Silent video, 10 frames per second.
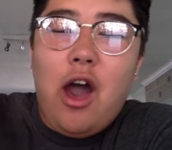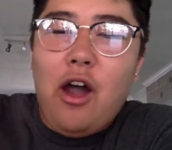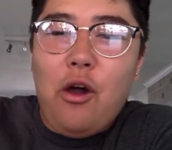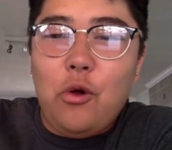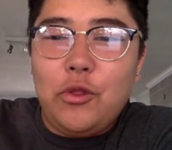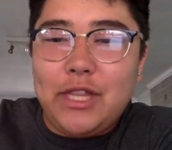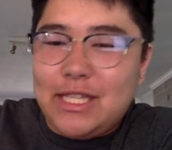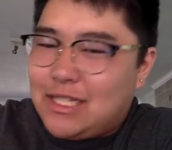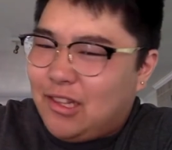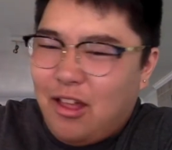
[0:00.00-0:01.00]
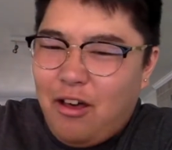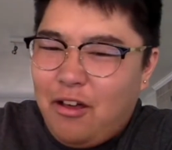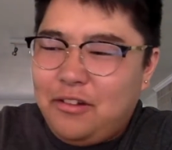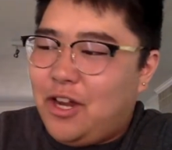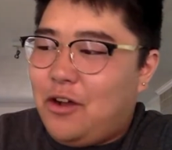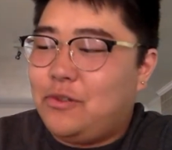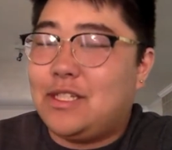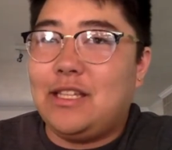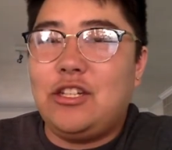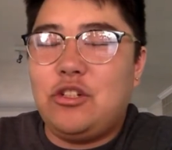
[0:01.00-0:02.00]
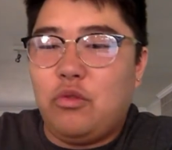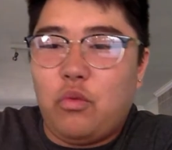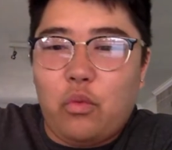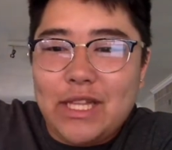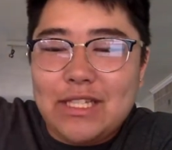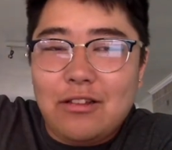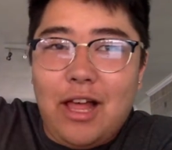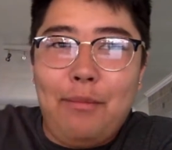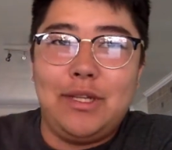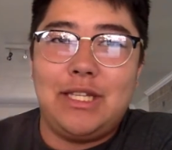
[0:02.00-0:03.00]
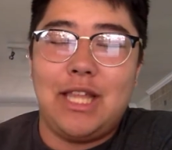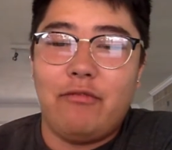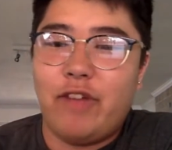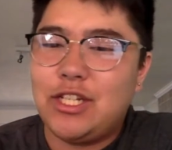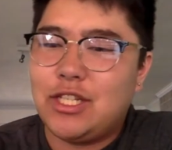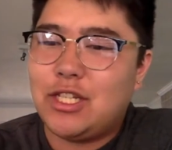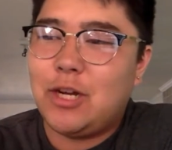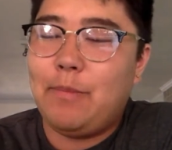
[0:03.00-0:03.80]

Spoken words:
hold these long notes and then she would whistle up into that register.